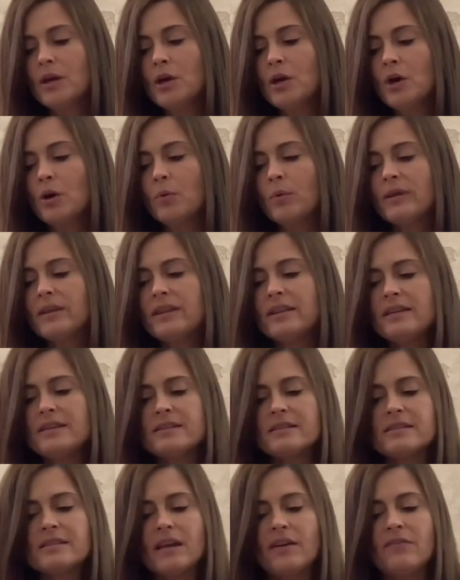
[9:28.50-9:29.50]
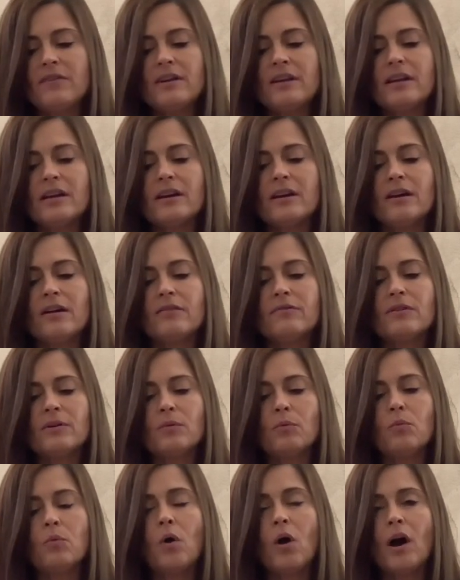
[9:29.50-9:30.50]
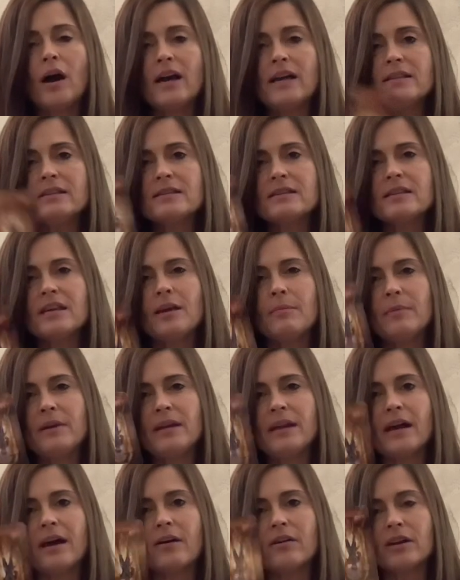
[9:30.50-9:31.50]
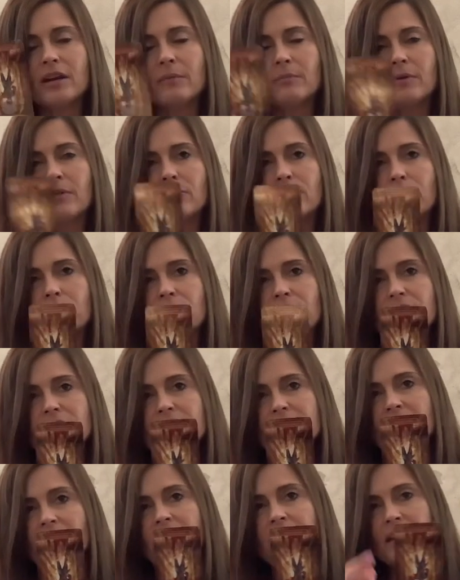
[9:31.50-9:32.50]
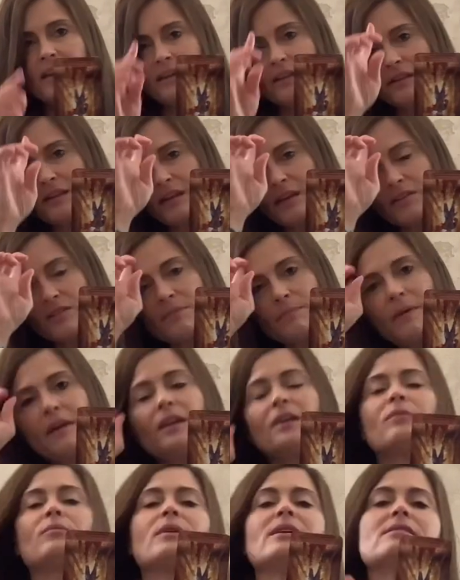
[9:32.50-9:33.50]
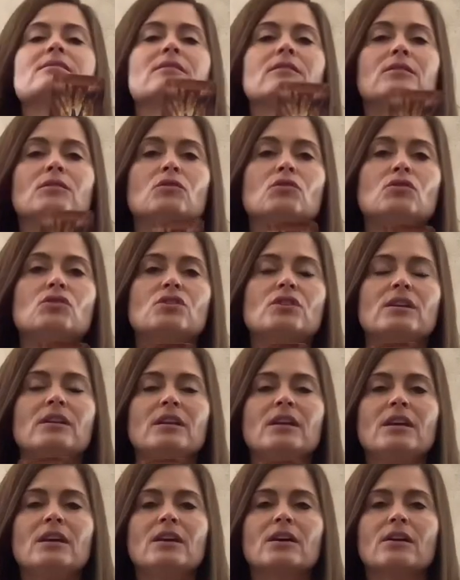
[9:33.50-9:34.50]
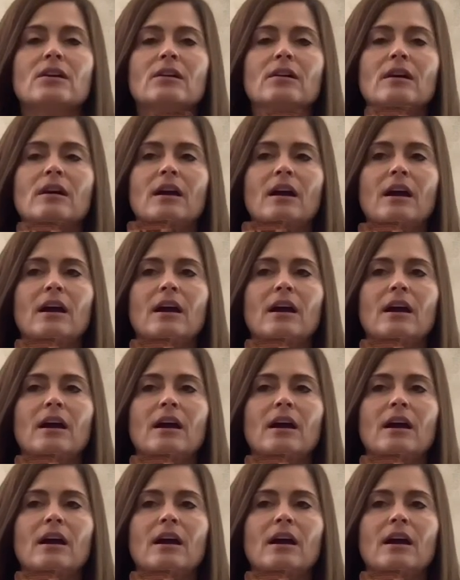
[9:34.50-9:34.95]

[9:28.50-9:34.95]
With the Seven of Wands coming out in reverse, there's been a resolution here.